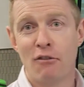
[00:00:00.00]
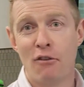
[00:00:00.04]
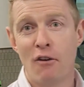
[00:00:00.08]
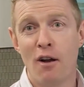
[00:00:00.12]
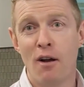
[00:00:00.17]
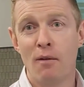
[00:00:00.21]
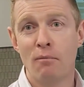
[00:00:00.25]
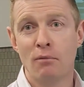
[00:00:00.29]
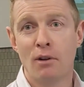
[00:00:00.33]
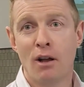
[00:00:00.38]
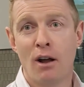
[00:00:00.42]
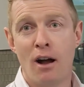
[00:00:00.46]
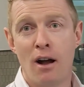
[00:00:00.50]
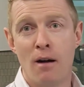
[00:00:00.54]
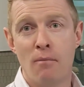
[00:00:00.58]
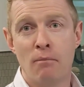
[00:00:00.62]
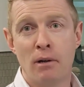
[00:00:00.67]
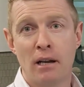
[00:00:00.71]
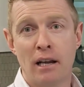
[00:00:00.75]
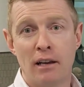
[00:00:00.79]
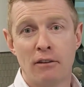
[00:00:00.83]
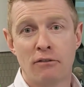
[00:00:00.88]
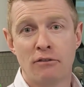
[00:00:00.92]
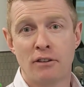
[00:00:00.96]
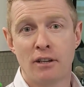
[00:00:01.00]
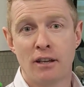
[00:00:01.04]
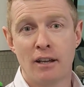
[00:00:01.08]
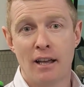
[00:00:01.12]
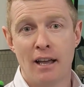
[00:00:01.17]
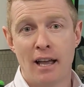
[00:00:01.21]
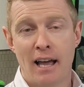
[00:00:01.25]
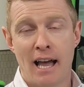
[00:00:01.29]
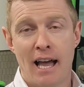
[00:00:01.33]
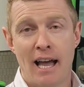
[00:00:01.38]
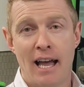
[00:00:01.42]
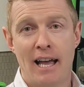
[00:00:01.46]
from Combilift,
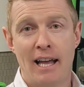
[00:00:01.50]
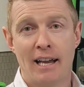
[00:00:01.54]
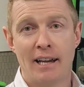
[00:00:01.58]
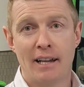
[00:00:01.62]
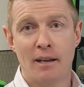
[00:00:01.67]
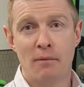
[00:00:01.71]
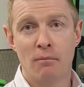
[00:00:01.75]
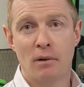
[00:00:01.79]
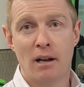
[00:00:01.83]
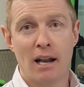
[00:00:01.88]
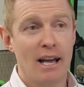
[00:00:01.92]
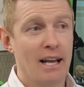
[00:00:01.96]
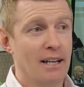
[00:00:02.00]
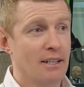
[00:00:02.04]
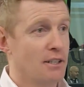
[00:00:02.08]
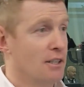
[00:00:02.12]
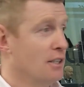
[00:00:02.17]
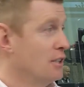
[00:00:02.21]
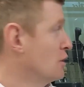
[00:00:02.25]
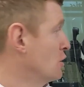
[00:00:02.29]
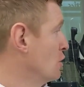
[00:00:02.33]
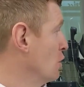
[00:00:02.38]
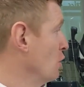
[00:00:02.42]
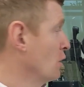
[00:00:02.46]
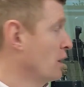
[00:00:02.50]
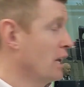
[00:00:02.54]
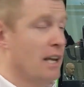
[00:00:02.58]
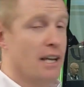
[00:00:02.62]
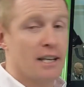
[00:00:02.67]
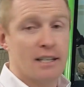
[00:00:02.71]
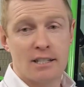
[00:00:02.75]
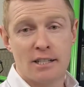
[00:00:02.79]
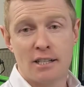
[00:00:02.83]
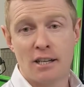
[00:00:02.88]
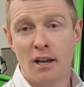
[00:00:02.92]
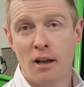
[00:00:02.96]
and I'm glad to
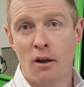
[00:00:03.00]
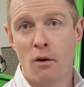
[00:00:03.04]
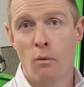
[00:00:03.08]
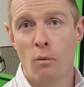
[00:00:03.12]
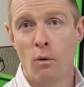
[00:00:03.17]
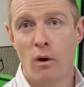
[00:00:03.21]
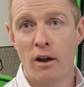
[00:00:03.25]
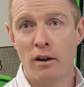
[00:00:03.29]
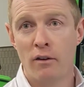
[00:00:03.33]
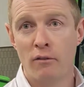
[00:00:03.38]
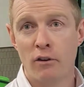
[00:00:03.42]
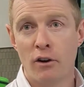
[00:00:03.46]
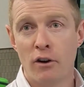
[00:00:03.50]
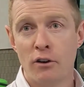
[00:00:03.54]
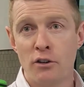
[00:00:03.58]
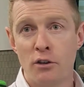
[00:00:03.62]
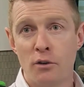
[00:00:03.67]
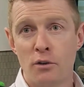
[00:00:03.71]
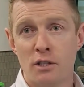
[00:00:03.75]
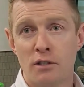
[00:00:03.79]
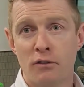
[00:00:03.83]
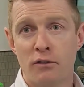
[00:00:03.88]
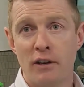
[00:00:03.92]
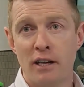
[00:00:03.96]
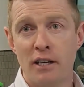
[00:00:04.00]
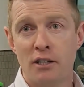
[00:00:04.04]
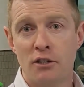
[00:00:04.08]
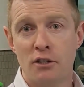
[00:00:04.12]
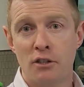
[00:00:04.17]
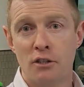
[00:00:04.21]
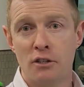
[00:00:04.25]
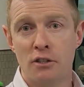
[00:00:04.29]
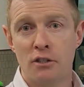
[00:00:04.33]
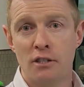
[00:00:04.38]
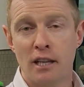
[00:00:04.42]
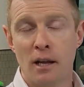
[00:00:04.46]
showcase one of our newest
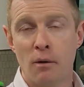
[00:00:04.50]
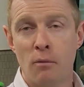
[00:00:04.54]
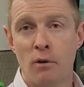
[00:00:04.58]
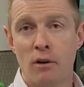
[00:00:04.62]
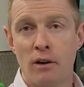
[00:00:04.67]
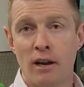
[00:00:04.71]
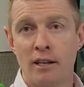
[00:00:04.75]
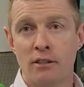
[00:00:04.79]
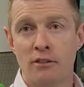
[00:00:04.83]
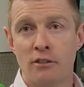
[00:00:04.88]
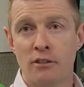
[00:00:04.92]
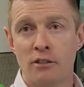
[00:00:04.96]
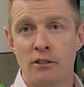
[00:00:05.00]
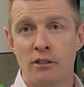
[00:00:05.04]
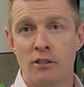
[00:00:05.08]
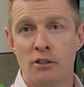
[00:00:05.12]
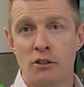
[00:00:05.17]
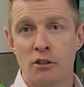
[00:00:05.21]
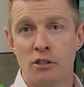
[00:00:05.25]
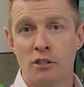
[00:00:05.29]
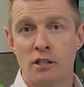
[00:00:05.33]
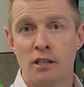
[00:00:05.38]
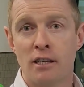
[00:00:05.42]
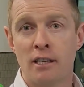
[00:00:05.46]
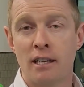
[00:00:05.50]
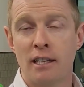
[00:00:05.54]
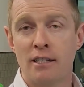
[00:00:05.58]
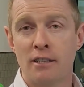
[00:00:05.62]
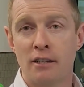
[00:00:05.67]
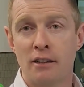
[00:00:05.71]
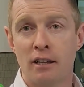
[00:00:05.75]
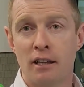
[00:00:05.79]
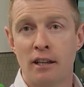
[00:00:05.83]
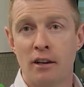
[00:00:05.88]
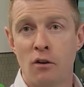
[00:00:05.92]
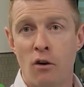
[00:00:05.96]
features that we're introducing
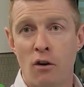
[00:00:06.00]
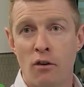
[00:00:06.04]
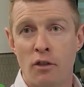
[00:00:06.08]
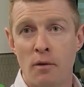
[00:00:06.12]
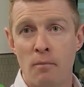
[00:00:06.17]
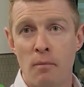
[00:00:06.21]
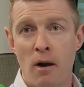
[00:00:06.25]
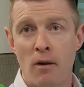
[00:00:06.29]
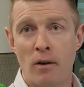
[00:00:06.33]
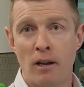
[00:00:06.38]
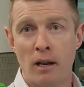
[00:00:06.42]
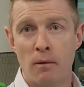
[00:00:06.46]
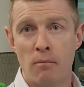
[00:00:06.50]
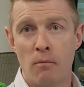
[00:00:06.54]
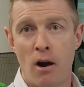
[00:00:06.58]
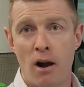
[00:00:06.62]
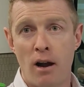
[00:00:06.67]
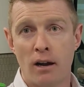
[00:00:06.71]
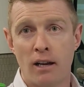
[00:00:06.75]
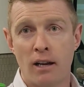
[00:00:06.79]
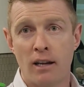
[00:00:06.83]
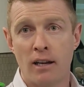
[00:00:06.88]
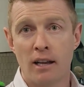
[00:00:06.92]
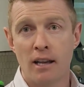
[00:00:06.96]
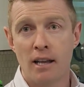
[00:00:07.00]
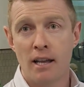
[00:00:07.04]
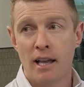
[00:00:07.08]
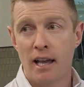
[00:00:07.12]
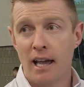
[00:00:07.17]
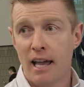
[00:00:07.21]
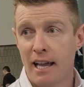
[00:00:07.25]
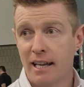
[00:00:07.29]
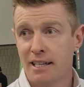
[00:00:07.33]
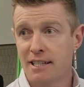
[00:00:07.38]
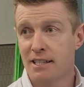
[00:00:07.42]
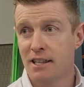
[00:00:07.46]
into the North American market.
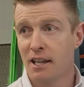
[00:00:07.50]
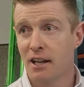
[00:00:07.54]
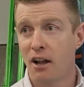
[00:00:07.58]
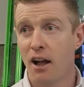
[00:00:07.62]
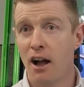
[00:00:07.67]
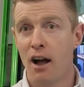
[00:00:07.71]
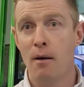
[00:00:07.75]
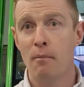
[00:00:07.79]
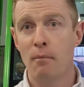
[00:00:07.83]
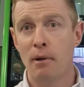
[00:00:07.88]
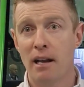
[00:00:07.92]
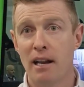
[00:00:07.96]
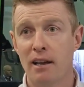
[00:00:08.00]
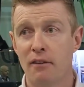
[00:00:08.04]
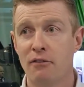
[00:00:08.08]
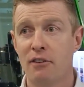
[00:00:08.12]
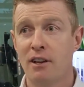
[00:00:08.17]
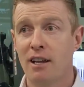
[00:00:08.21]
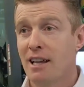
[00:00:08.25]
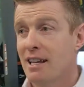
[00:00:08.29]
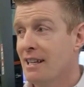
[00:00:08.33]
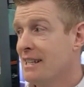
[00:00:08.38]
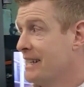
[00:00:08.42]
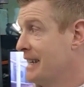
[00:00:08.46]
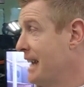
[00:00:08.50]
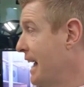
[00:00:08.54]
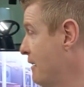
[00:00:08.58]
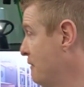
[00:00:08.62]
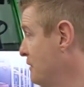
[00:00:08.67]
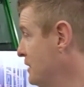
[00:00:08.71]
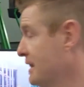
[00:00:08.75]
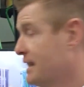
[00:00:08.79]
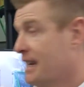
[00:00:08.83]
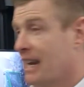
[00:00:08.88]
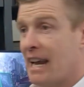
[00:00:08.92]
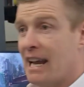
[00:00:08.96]
It's the CombiLift
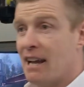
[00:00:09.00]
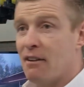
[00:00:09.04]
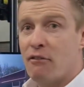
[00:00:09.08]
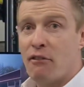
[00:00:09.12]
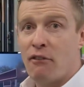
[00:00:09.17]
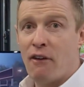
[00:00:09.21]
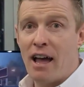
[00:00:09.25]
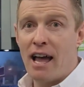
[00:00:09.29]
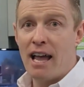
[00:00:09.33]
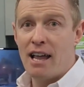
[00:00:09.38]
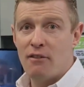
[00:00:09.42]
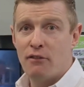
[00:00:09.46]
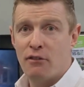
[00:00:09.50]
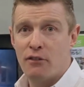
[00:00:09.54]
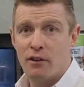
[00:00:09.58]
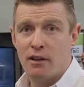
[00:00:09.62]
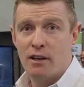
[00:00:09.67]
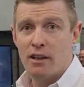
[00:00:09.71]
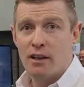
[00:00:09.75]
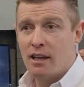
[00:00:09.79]
17.5.